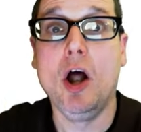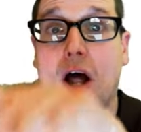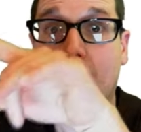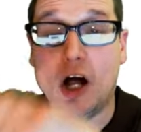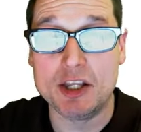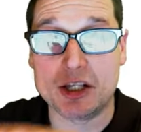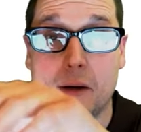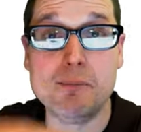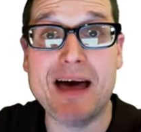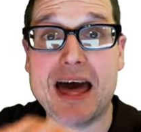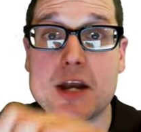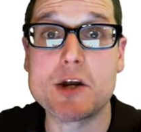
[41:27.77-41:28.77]
a
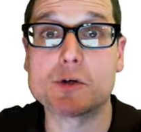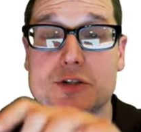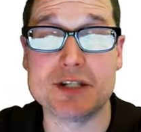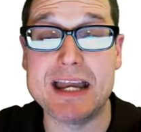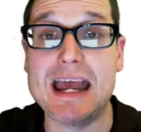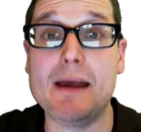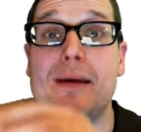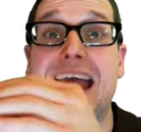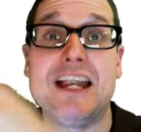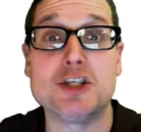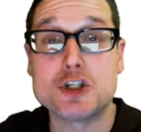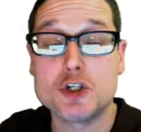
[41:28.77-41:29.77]
competitor's name
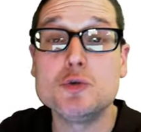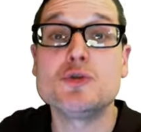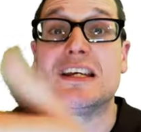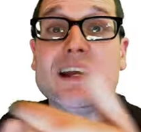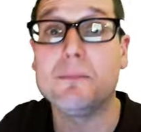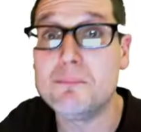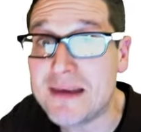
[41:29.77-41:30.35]
and choosing